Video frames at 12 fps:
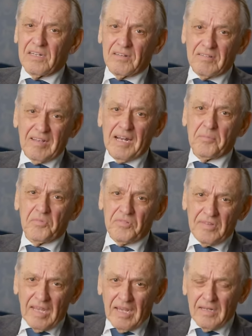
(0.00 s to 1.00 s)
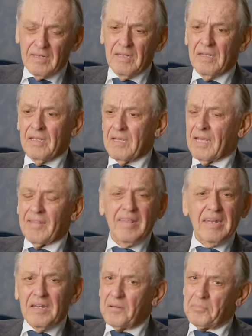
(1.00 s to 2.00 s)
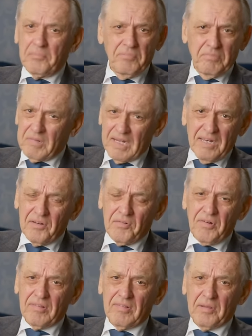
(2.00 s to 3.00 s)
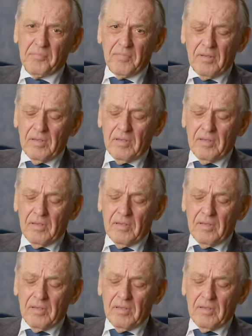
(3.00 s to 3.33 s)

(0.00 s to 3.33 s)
Saddam Hussein, and they didn't trust him.